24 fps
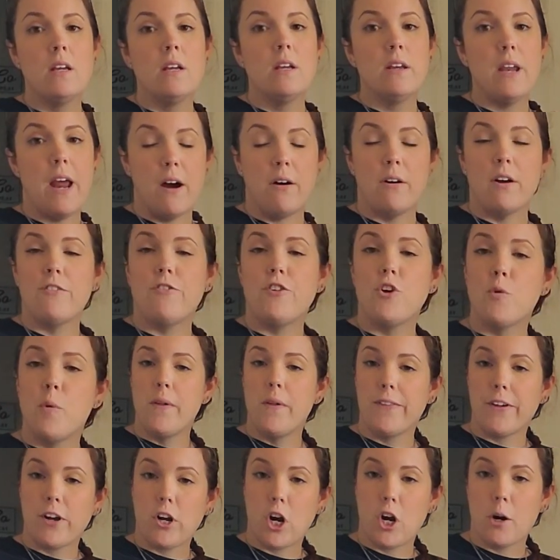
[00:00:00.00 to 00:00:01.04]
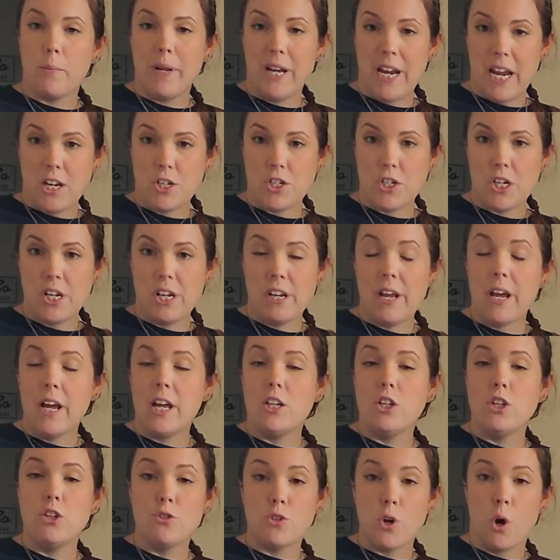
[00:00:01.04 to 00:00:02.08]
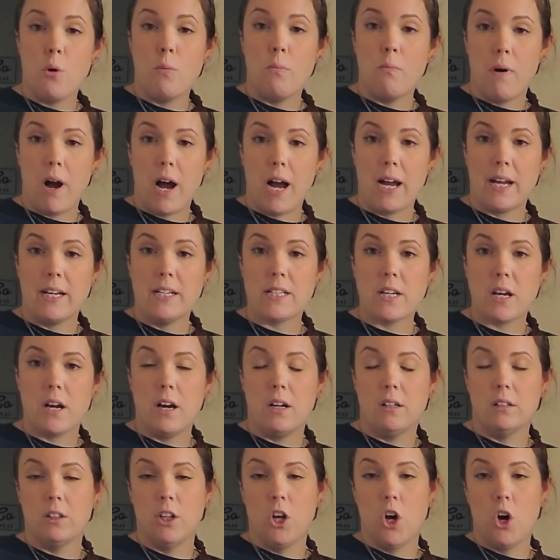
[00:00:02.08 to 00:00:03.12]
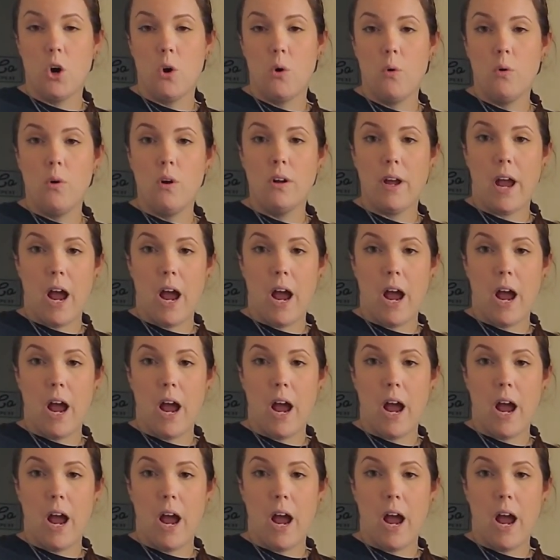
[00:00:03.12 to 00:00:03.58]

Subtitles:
Now, if you the carbonation and you don't mind a low